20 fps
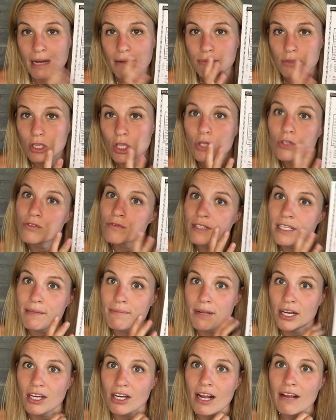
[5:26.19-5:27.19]
close reading
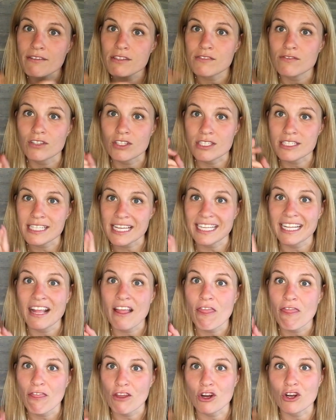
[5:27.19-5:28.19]
paragraphs for 2nd,
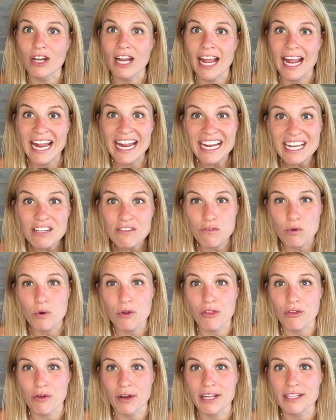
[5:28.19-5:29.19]
3rd, and
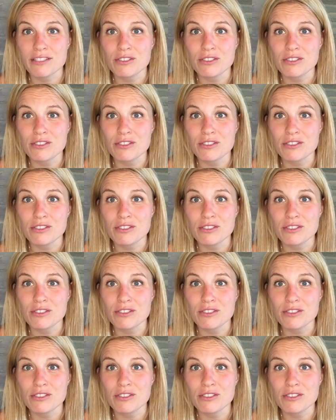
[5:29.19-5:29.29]
4th grade.